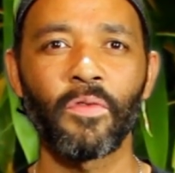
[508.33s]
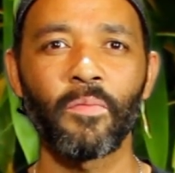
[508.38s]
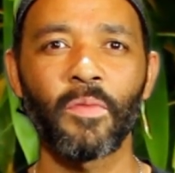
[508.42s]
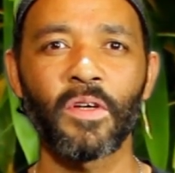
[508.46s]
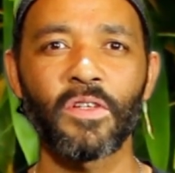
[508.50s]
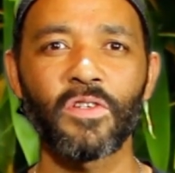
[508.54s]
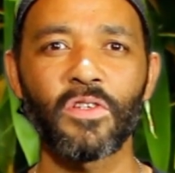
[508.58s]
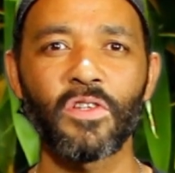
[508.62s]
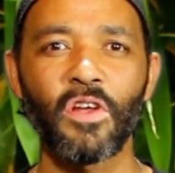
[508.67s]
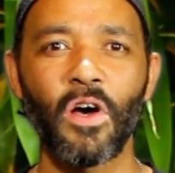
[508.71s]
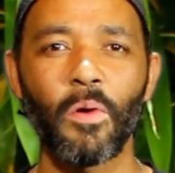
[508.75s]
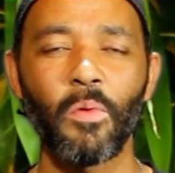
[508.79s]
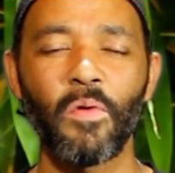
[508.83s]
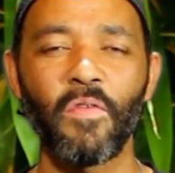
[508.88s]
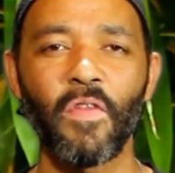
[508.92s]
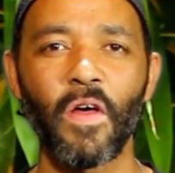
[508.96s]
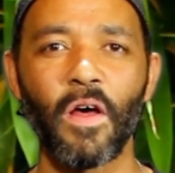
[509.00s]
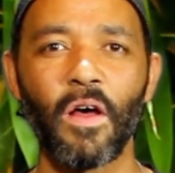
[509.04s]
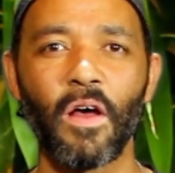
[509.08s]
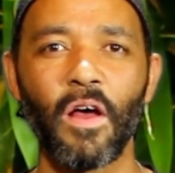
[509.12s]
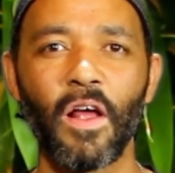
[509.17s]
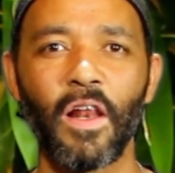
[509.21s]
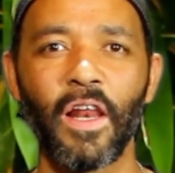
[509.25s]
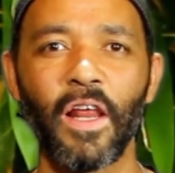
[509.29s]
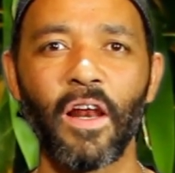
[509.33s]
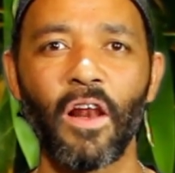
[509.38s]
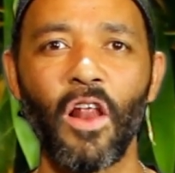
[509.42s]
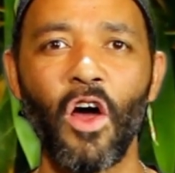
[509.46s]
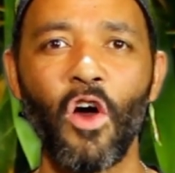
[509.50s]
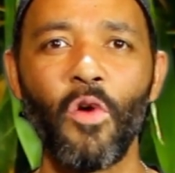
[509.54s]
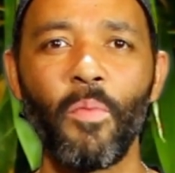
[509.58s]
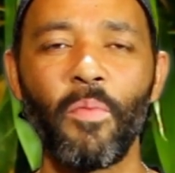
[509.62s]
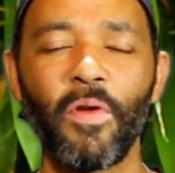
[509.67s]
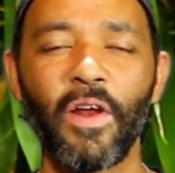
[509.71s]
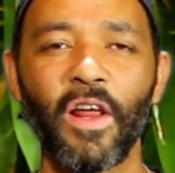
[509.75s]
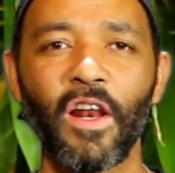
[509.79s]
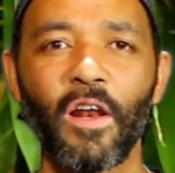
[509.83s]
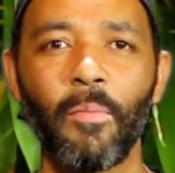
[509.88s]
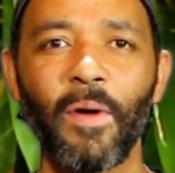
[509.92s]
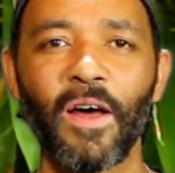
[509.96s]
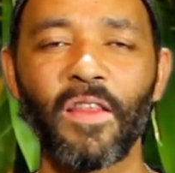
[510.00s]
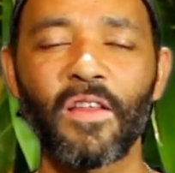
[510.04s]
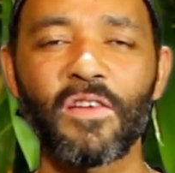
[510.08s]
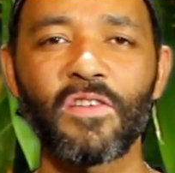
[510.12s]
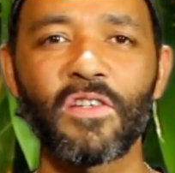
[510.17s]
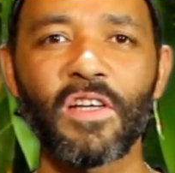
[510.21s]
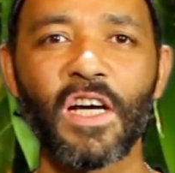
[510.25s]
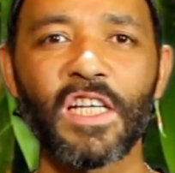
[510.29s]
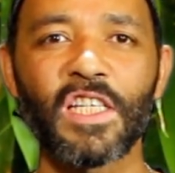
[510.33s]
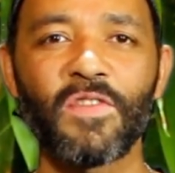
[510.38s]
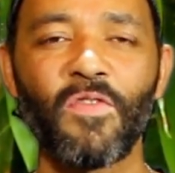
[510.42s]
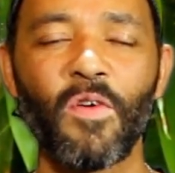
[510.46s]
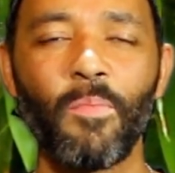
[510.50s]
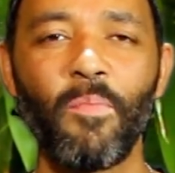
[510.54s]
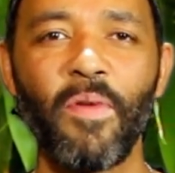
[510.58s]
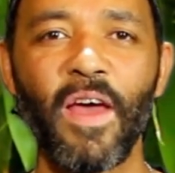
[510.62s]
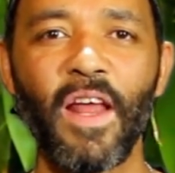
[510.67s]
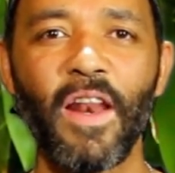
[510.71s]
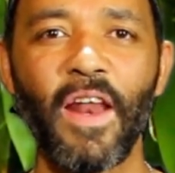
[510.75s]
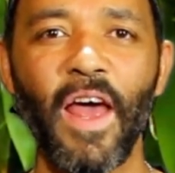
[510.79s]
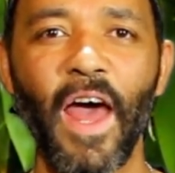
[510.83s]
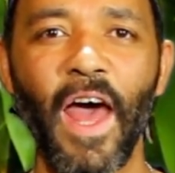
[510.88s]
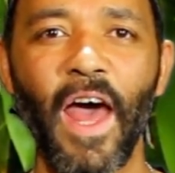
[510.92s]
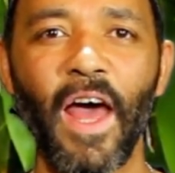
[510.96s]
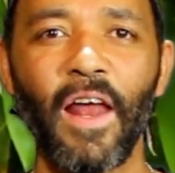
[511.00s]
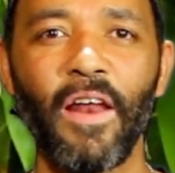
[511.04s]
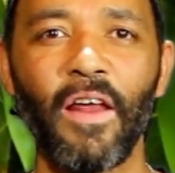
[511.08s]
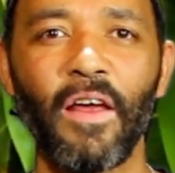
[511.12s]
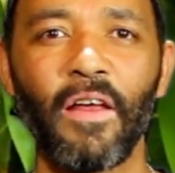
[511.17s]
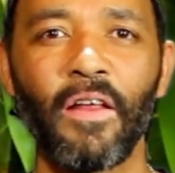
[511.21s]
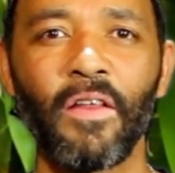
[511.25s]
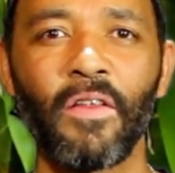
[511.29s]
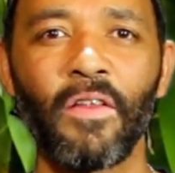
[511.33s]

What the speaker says: Let's start with a little opening about the size of a pinhead.